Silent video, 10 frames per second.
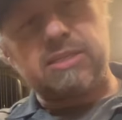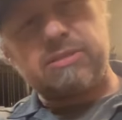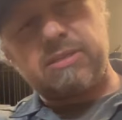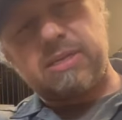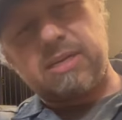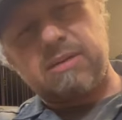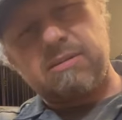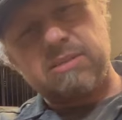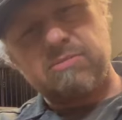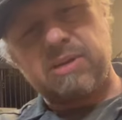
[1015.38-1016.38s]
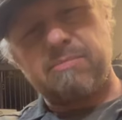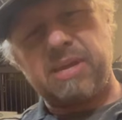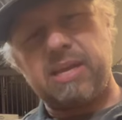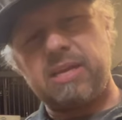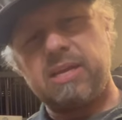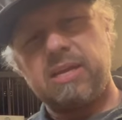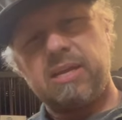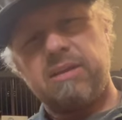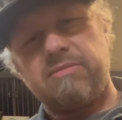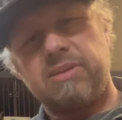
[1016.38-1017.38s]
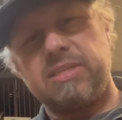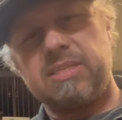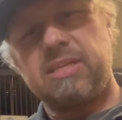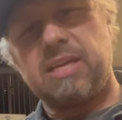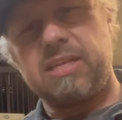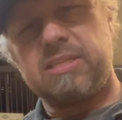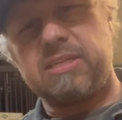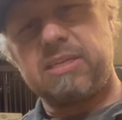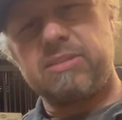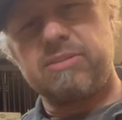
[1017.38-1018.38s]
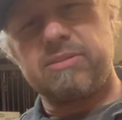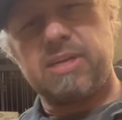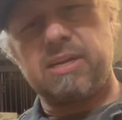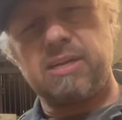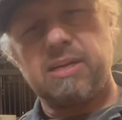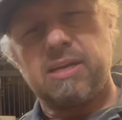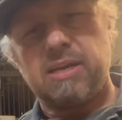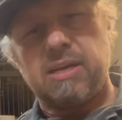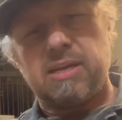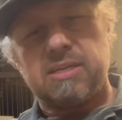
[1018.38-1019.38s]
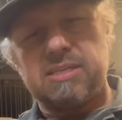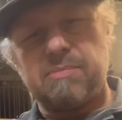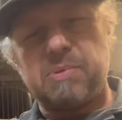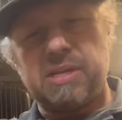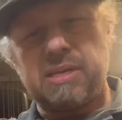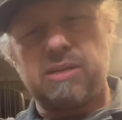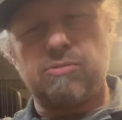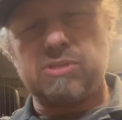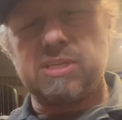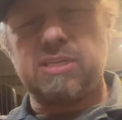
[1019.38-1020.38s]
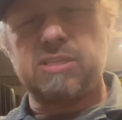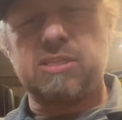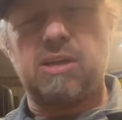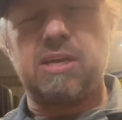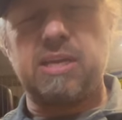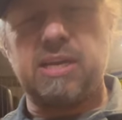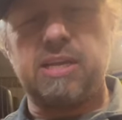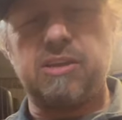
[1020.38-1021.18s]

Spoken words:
it through there. That's what I made. You can see that. You stick it through there, tip it, goes into the slot, and then